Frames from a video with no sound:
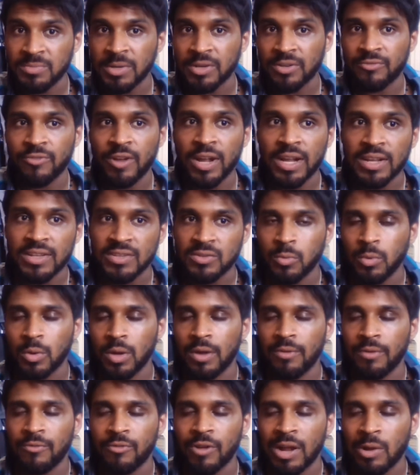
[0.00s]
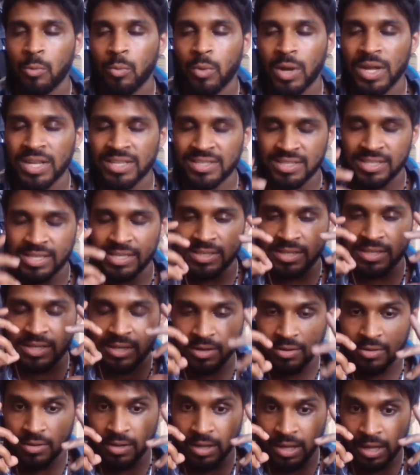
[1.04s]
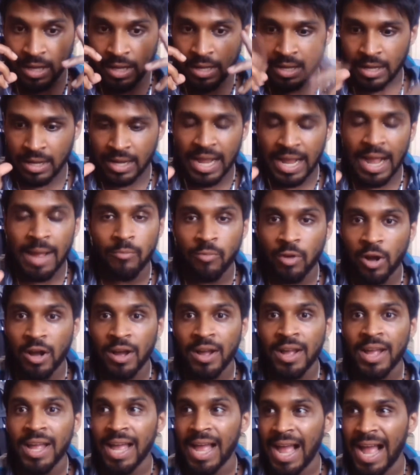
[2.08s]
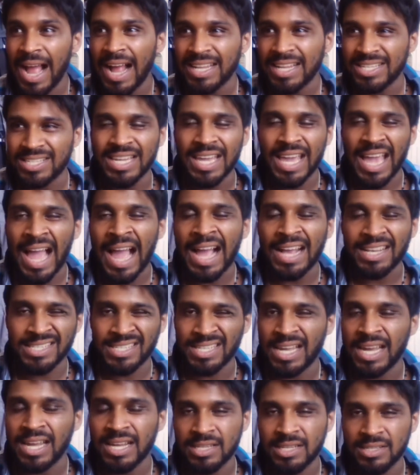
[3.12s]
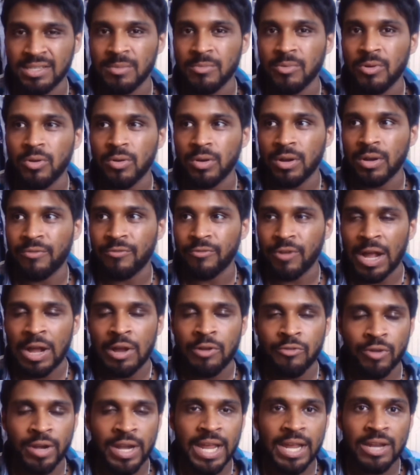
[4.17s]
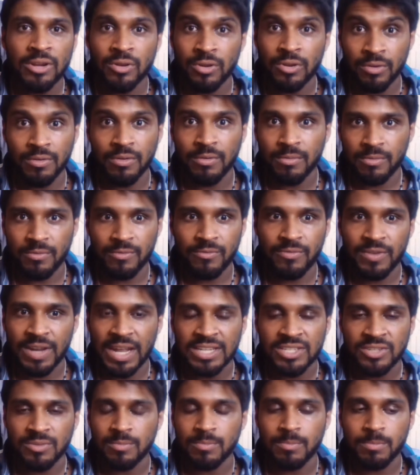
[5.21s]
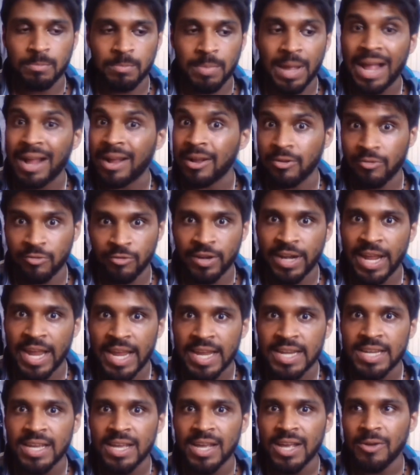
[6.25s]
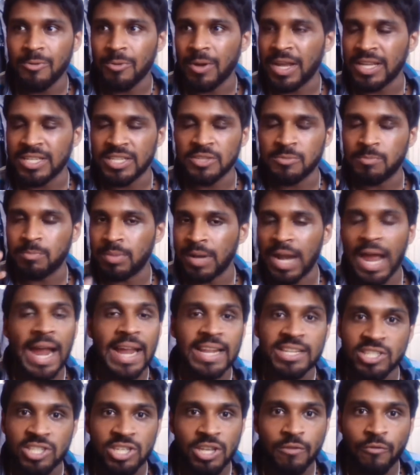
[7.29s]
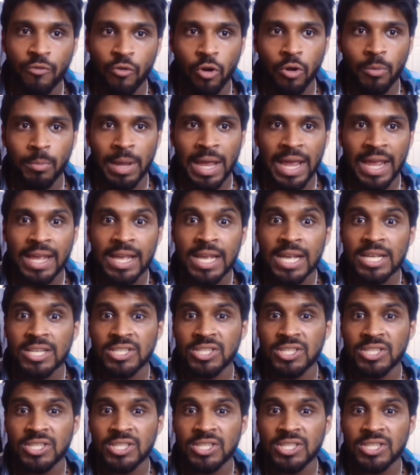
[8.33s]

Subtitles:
because Frank West's camera actually acts like some called a frag grenade or flashbang grenade, where it just blinds you for a bit.